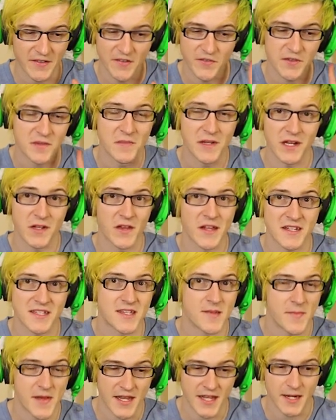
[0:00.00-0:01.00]
I, it would mean a
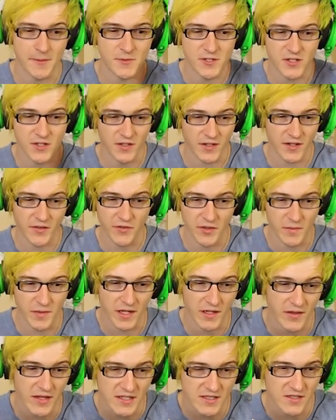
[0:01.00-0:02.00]
lot to me, and I'm sure it would
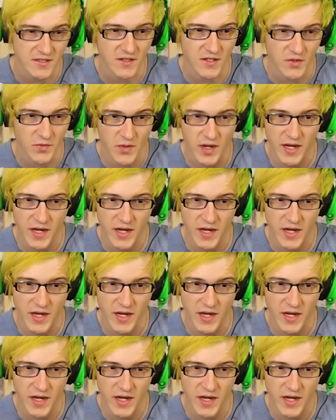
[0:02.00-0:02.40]
mean a lot to the